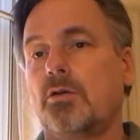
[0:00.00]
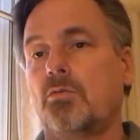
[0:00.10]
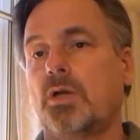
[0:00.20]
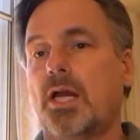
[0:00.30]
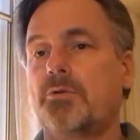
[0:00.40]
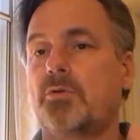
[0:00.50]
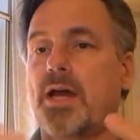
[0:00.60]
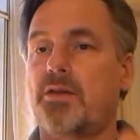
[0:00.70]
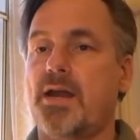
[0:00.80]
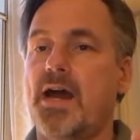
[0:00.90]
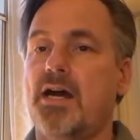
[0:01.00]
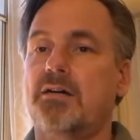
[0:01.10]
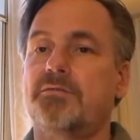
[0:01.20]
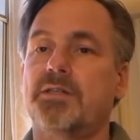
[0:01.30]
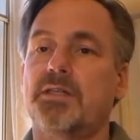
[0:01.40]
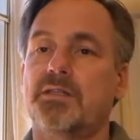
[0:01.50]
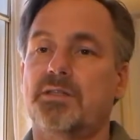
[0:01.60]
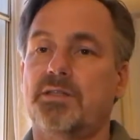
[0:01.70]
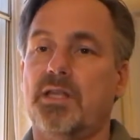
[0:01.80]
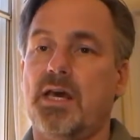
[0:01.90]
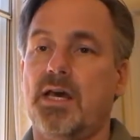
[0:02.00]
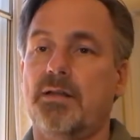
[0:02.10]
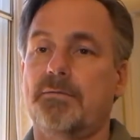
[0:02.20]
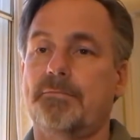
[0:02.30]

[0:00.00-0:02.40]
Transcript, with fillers: What I would rather have is that